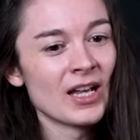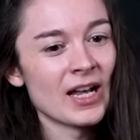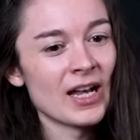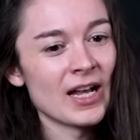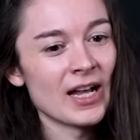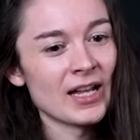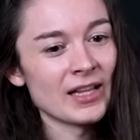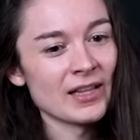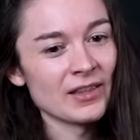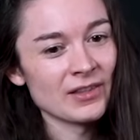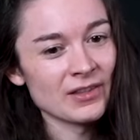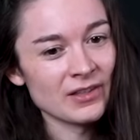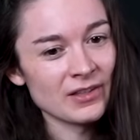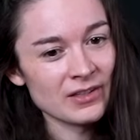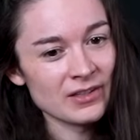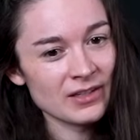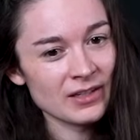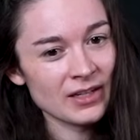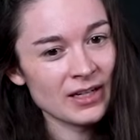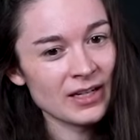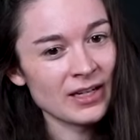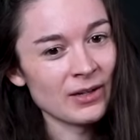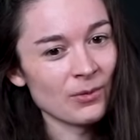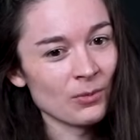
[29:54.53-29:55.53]
and
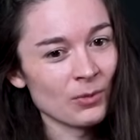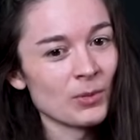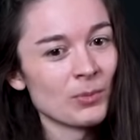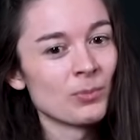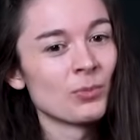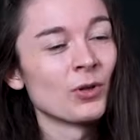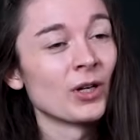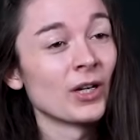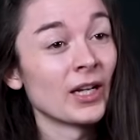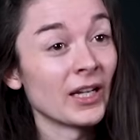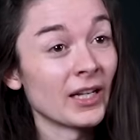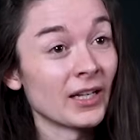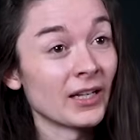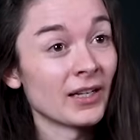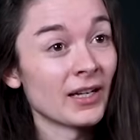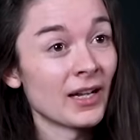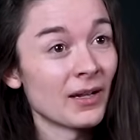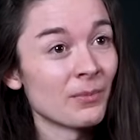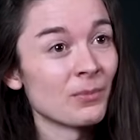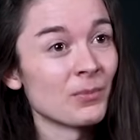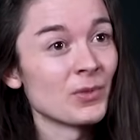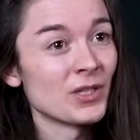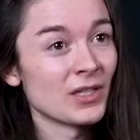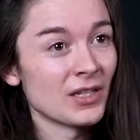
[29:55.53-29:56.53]
he would bring in
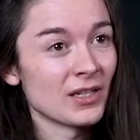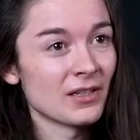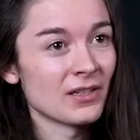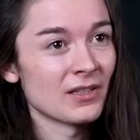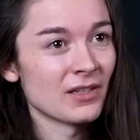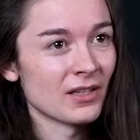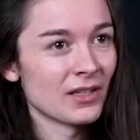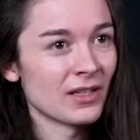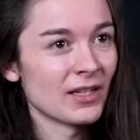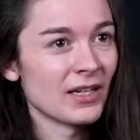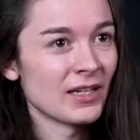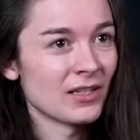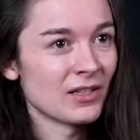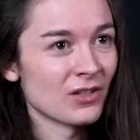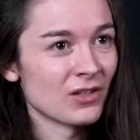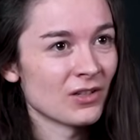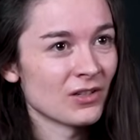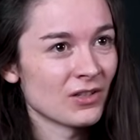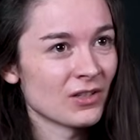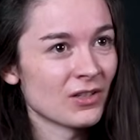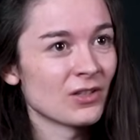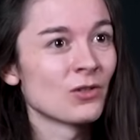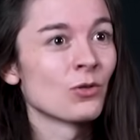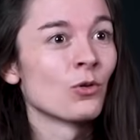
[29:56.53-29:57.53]
Ahmadis, the
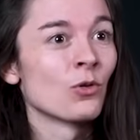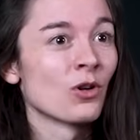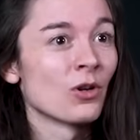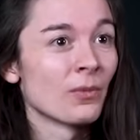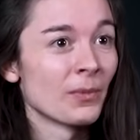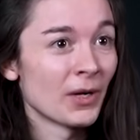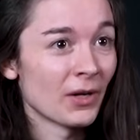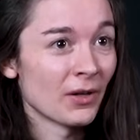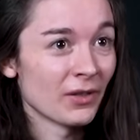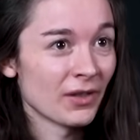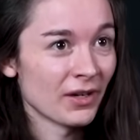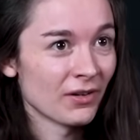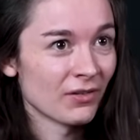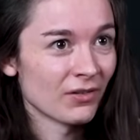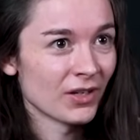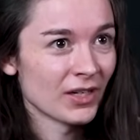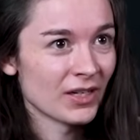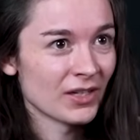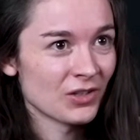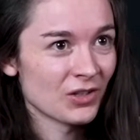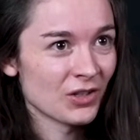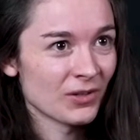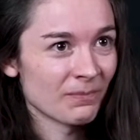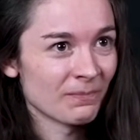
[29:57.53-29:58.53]
leaders, to talk about their
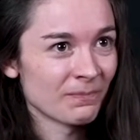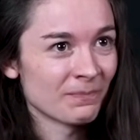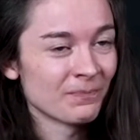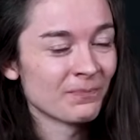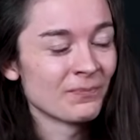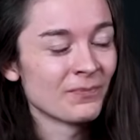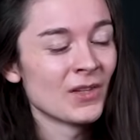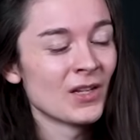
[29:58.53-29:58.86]
religion.